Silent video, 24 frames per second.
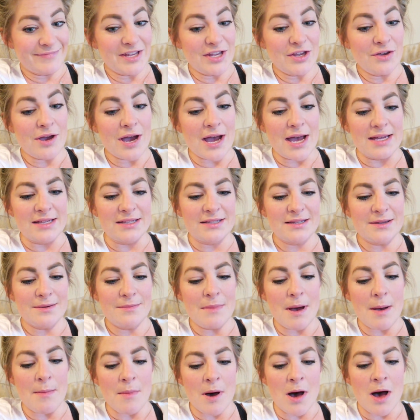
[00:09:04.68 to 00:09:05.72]
You guys,
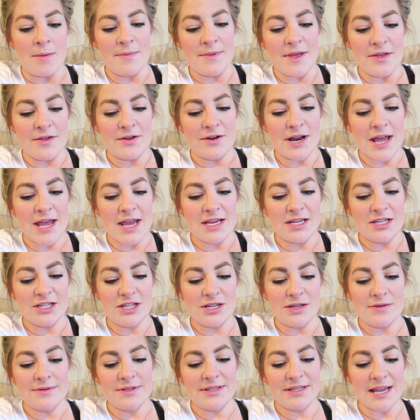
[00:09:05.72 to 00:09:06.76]
my mom the other day,
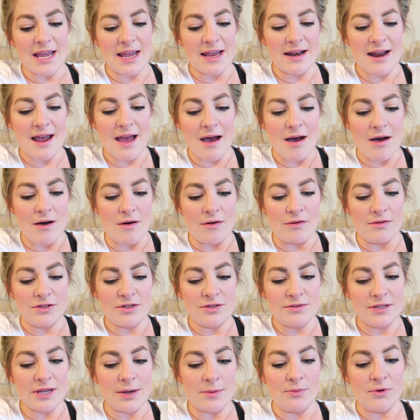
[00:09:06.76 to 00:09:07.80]
she was saying how,
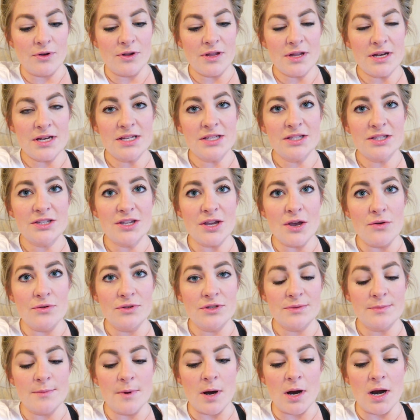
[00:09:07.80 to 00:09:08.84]
she was like, Brooklyn is so
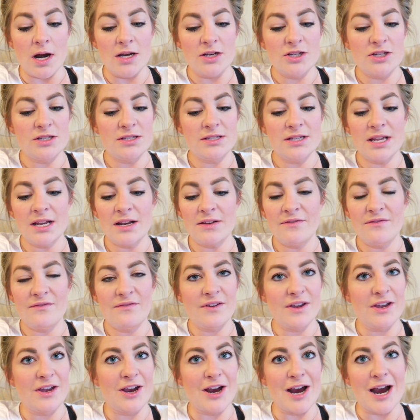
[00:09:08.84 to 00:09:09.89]
smart. She's gonna
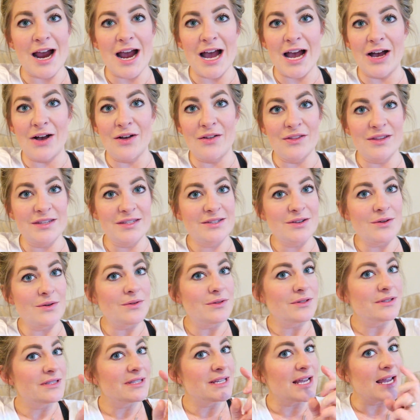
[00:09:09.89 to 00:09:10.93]
figure out this
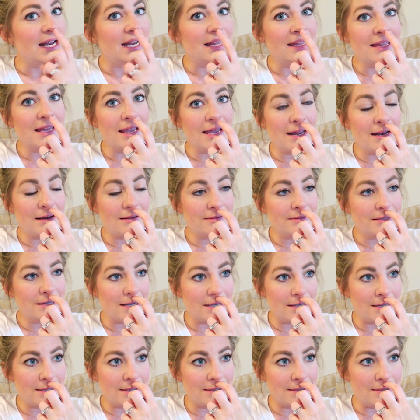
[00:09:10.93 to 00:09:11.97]
whole Santa thing. And I was
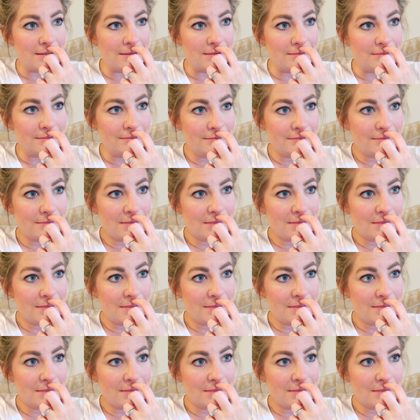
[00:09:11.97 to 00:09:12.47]
like, I know.